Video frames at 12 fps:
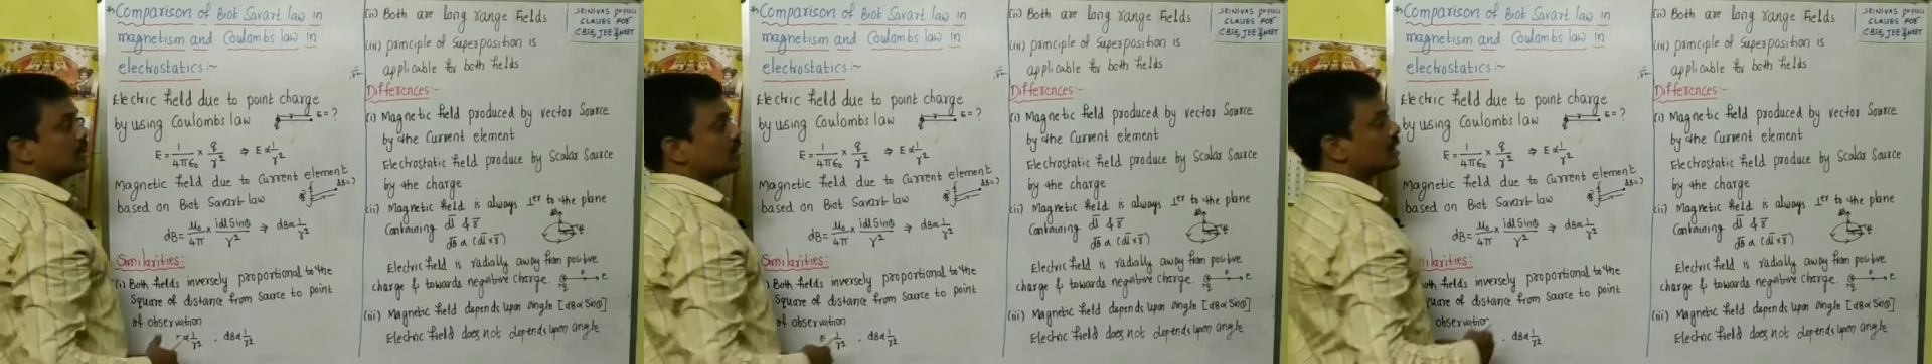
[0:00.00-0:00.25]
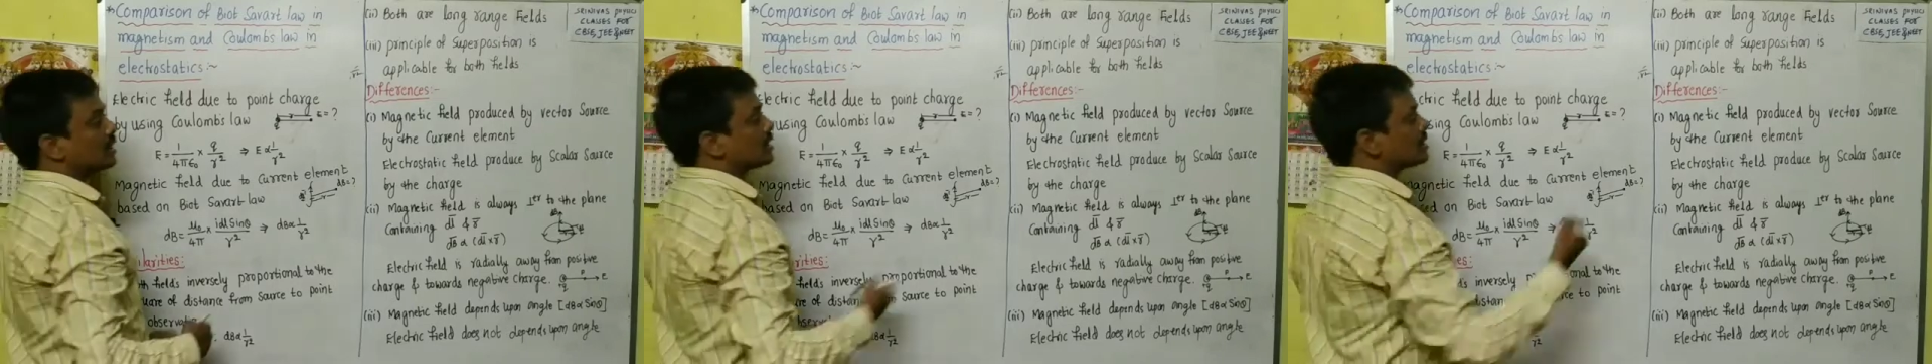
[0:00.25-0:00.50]

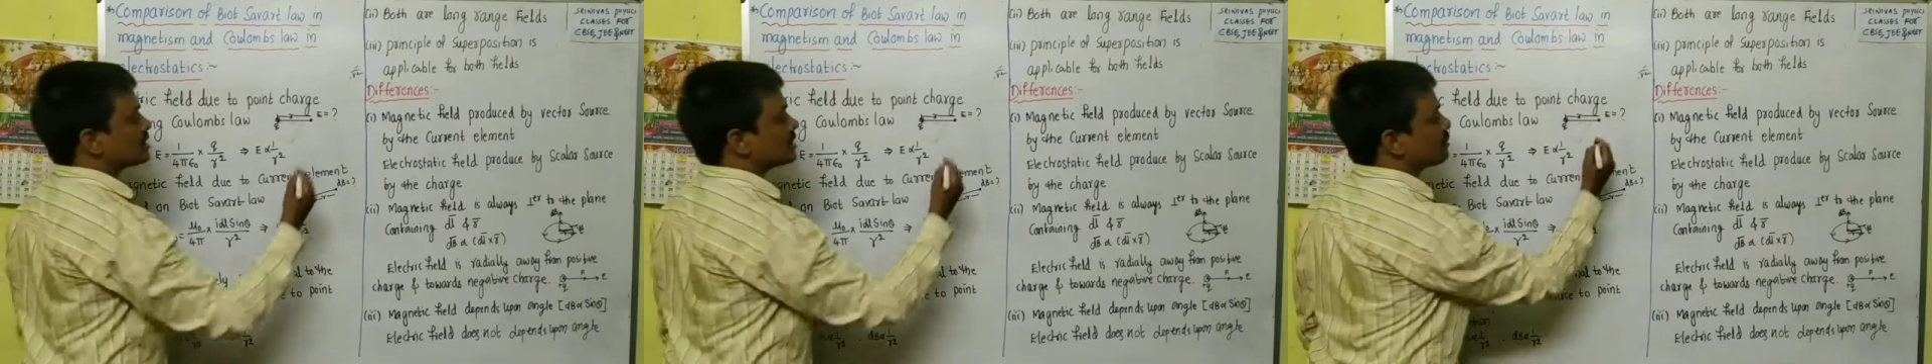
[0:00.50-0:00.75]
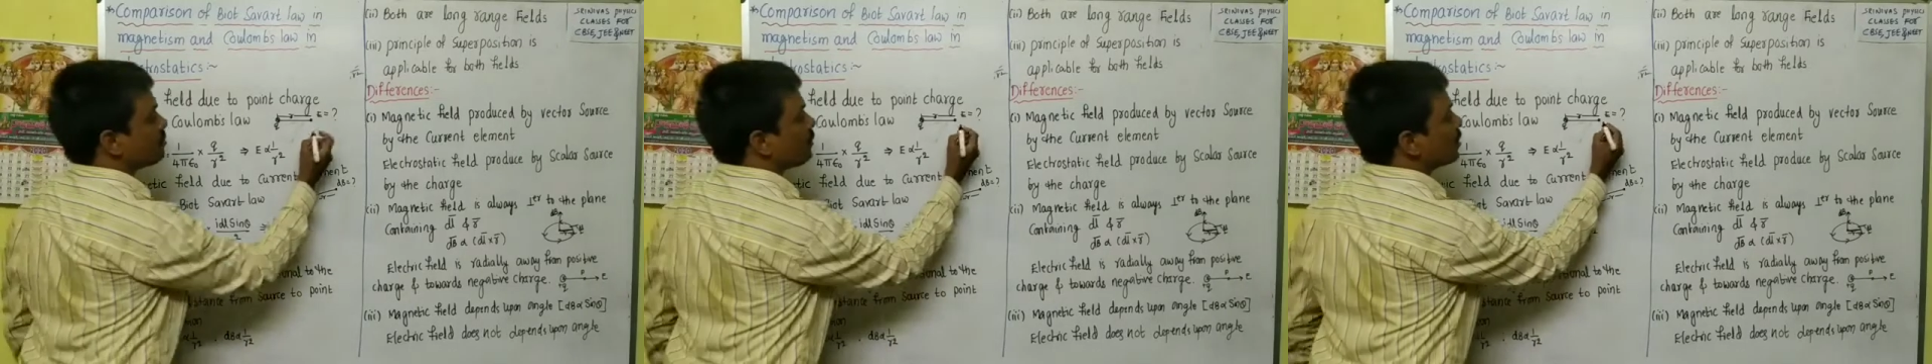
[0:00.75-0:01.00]
Here this is
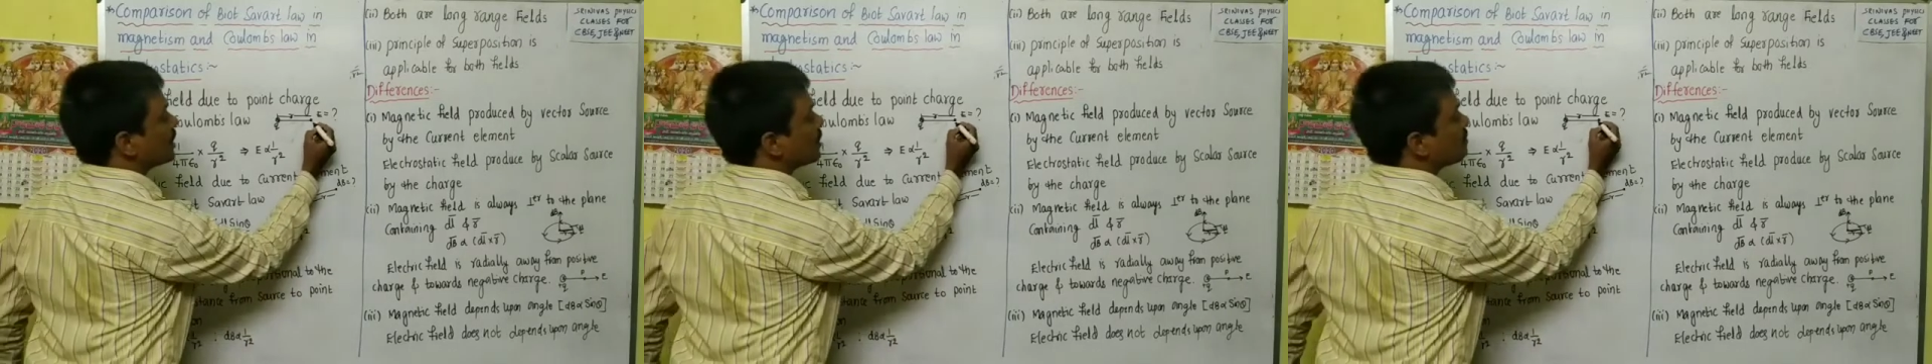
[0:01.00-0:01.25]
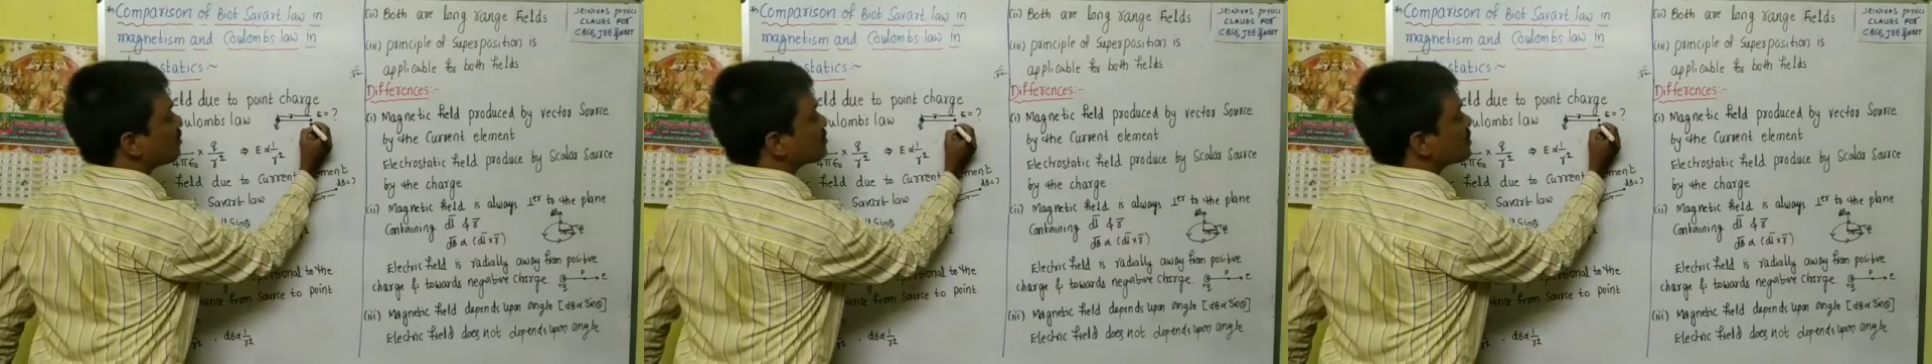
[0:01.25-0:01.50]
the point
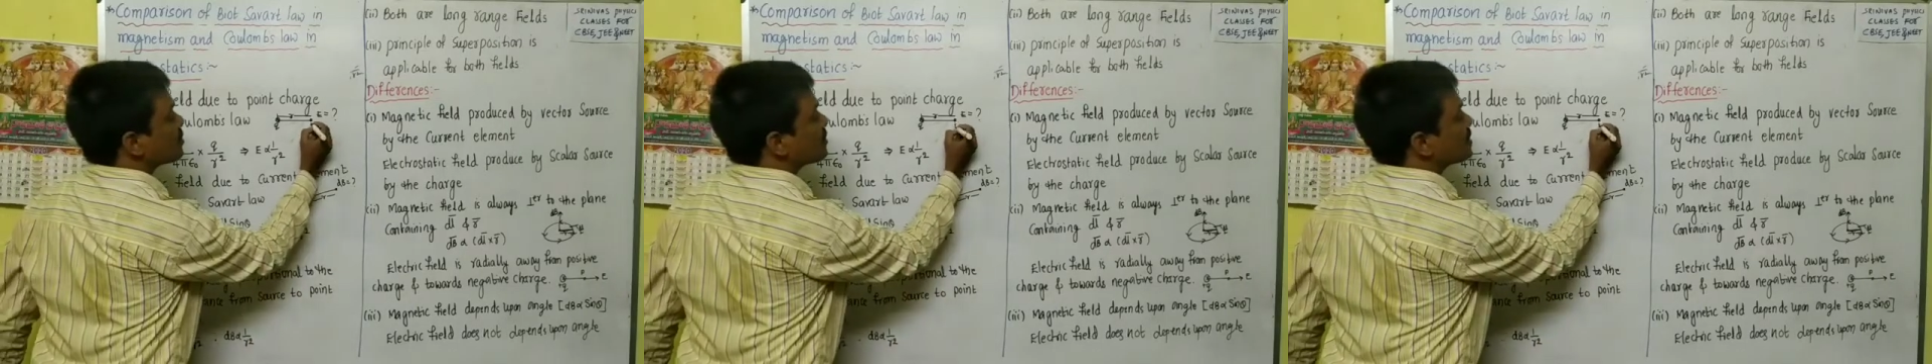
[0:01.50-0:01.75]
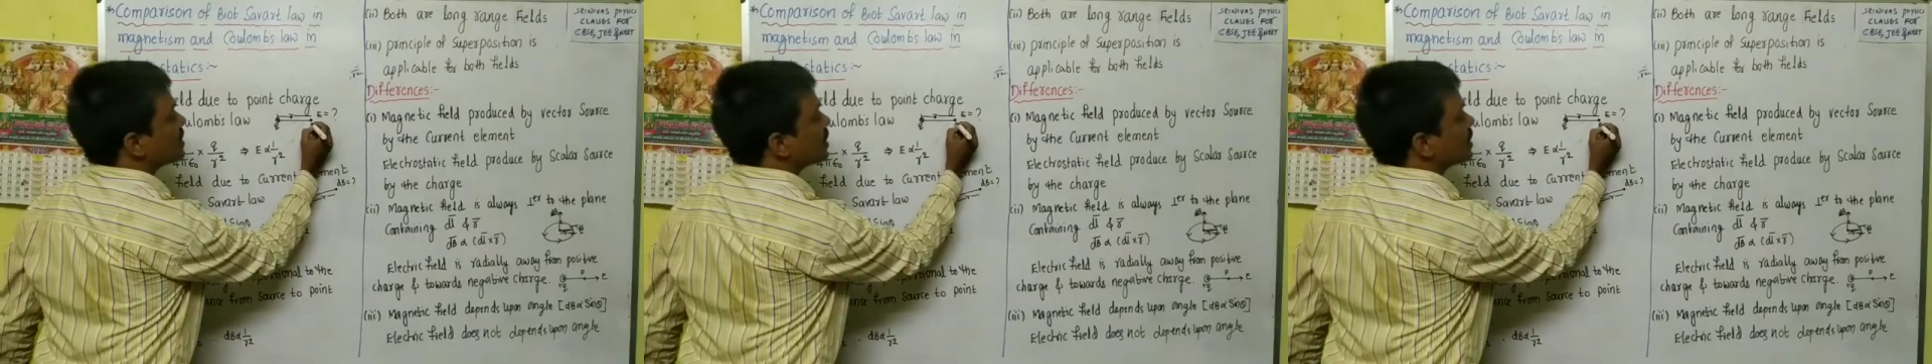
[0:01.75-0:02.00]
of
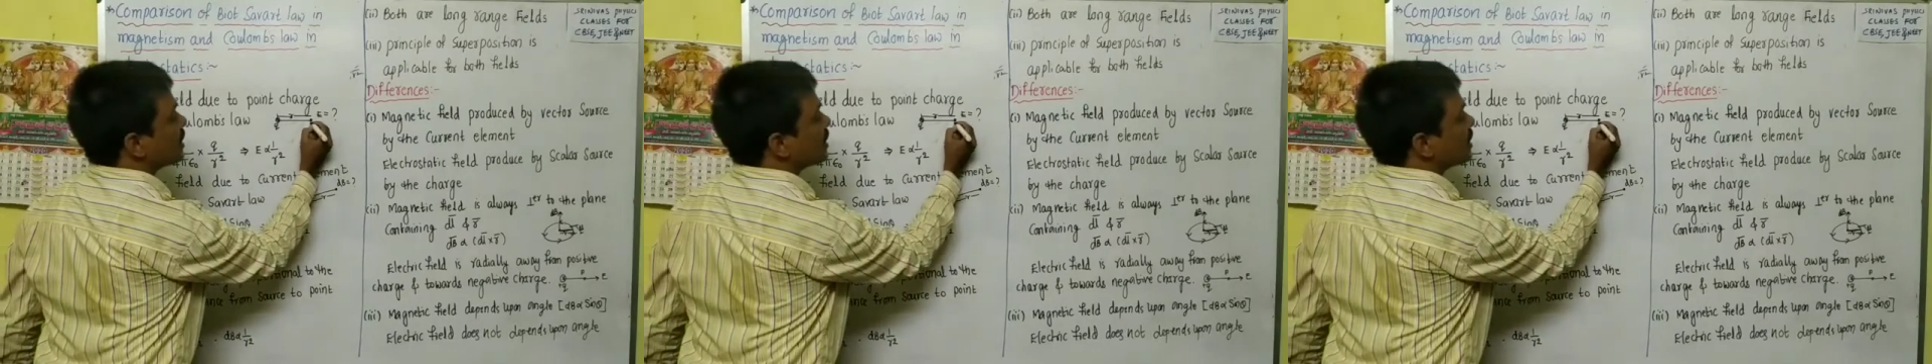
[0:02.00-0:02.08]
observation,